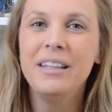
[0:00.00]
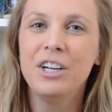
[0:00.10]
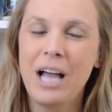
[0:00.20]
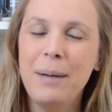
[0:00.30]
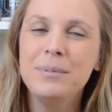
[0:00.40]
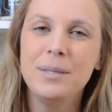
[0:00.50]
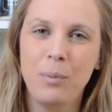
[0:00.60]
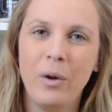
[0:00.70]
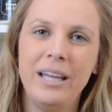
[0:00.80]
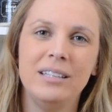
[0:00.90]
There comes a
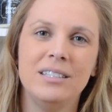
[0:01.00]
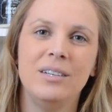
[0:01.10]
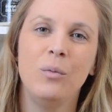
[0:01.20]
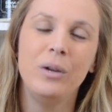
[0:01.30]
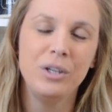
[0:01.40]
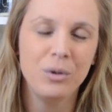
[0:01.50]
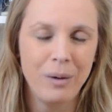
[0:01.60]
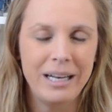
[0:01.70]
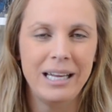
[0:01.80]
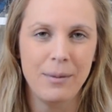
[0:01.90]
point when you're
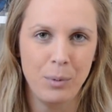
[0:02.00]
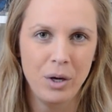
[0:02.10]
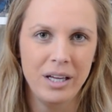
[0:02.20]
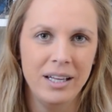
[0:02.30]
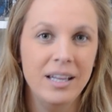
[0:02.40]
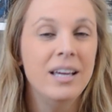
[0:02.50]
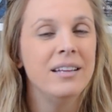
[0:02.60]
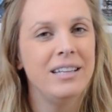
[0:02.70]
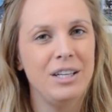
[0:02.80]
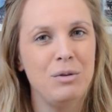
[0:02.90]
writing a book
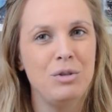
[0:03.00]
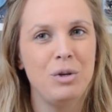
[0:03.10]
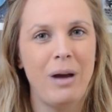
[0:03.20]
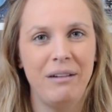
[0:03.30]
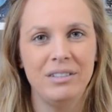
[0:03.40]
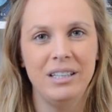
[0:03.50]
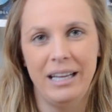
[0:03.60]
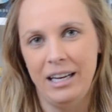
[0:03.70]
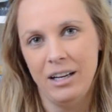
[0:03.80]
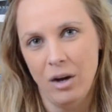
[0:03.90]
that you do have to
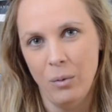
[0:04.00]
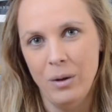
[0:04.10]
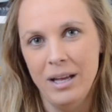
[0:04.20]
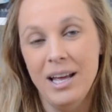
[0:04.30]
let it go,